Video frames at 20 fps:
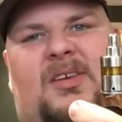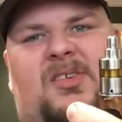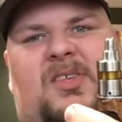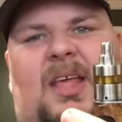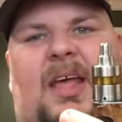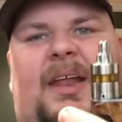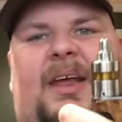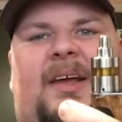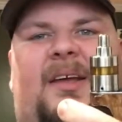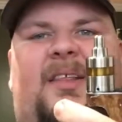
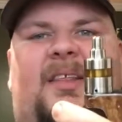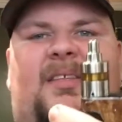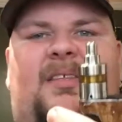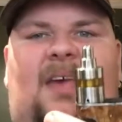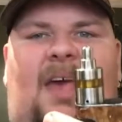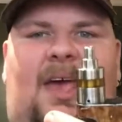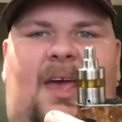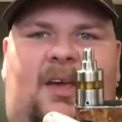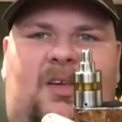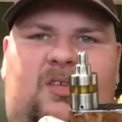aesthetic of the
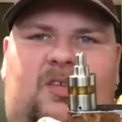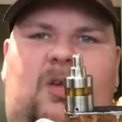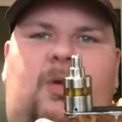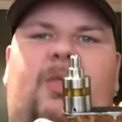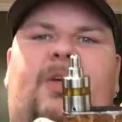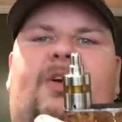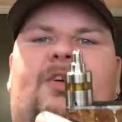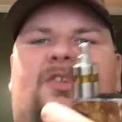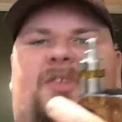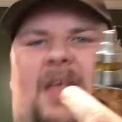tank, so
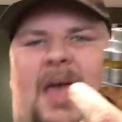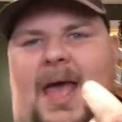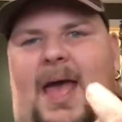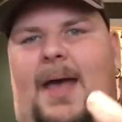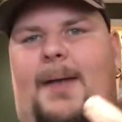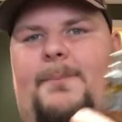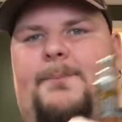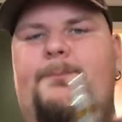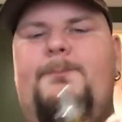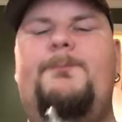there's that.